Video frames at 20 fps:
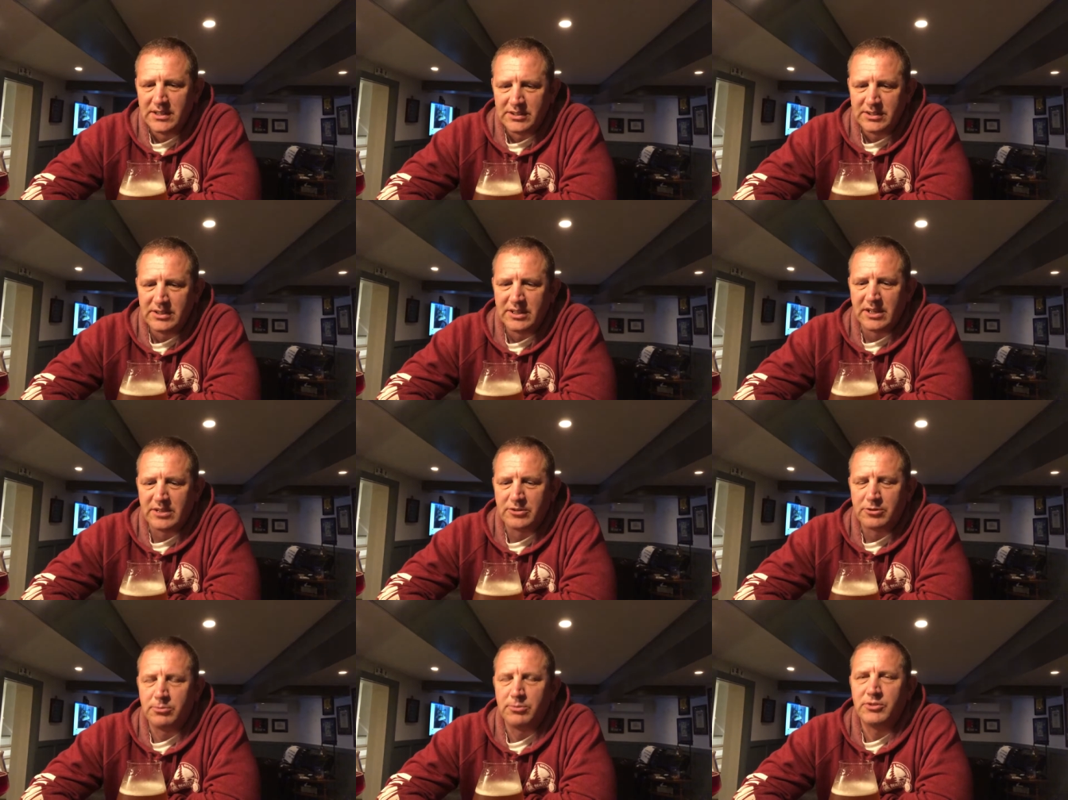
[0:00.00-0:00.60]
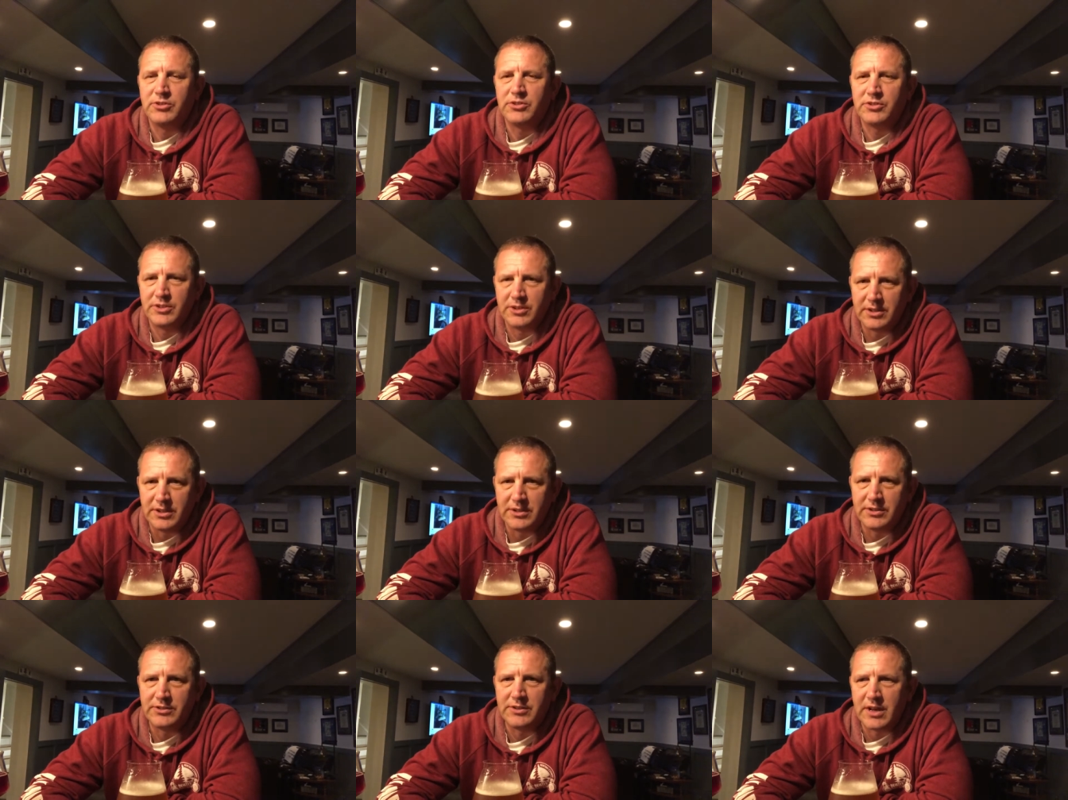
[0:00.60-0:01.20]
you got some
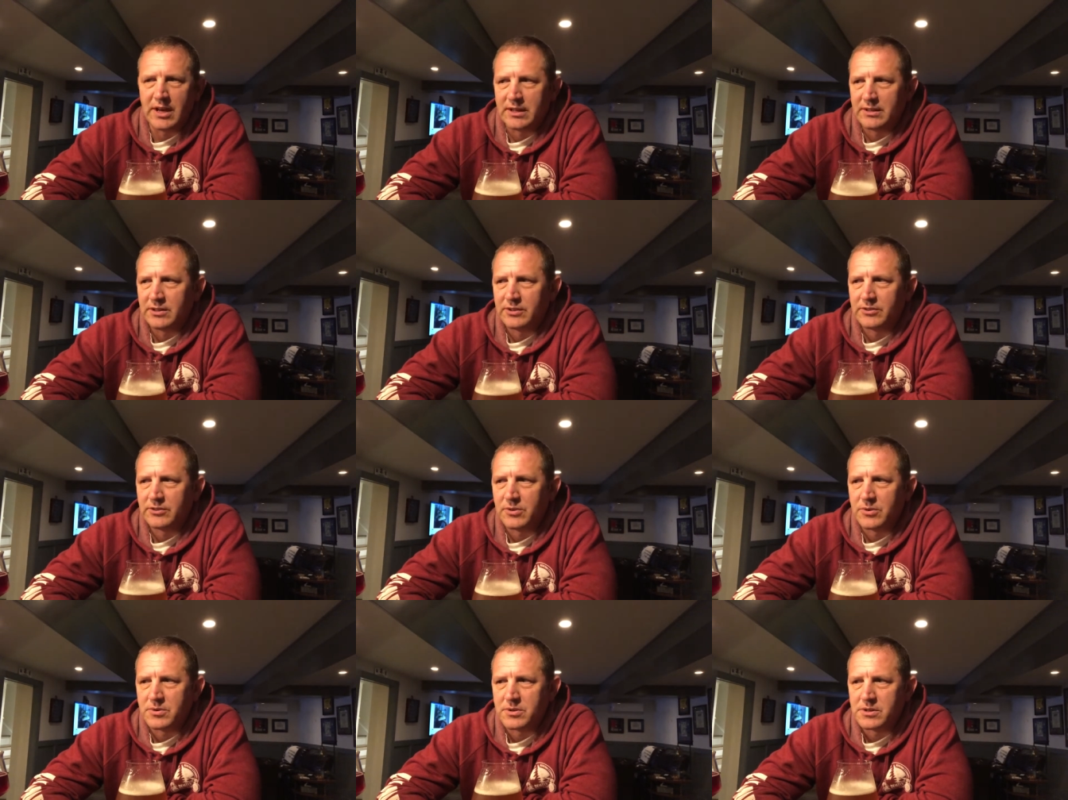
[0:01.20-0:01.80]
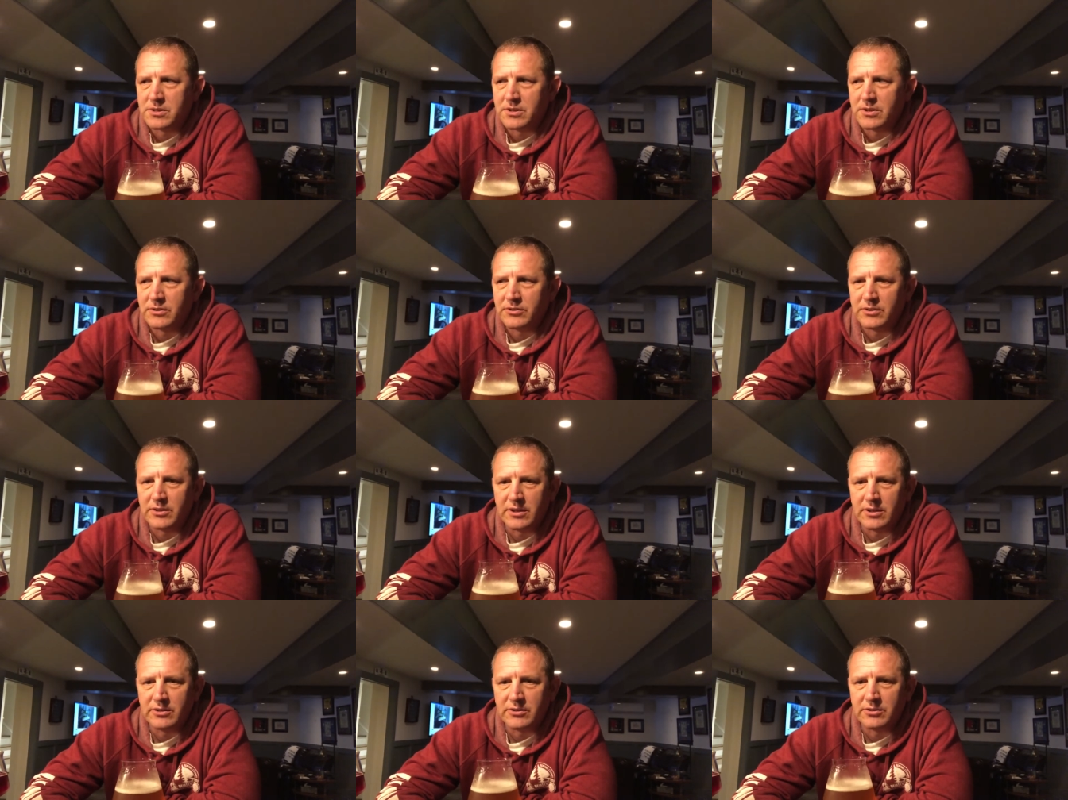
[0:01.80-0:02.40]
serious dankness going on in this
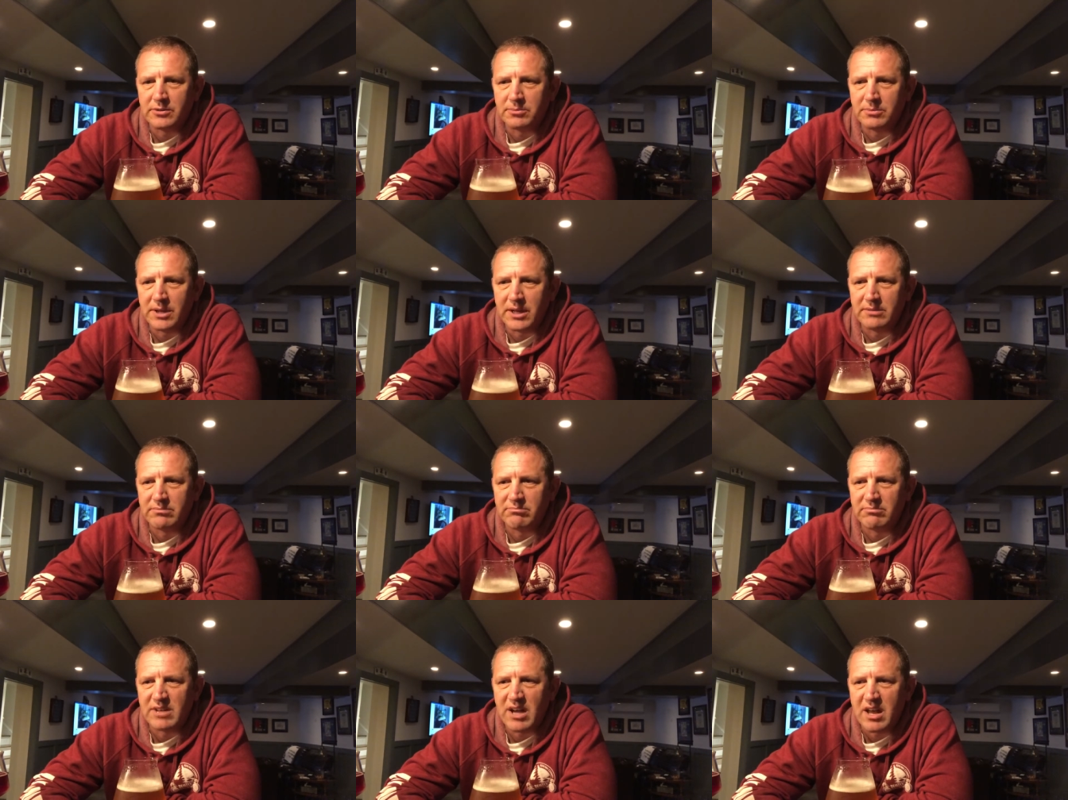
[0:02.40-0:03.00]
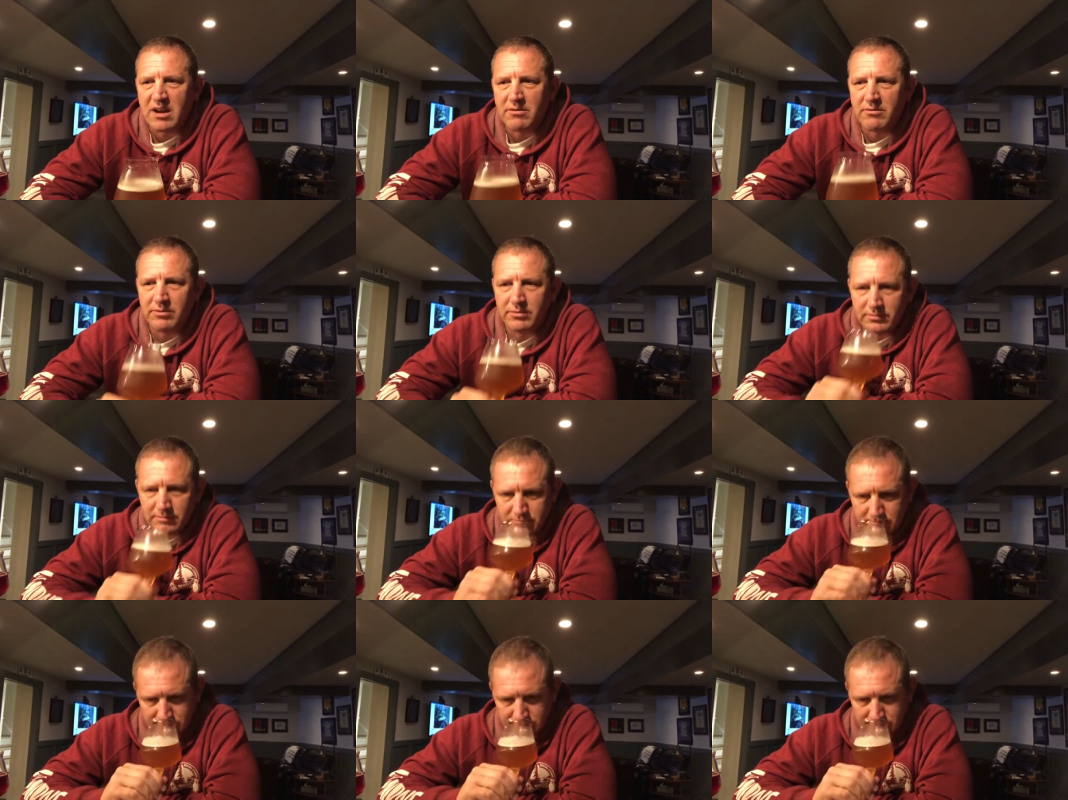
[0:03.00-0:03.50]
thing. Some that kind of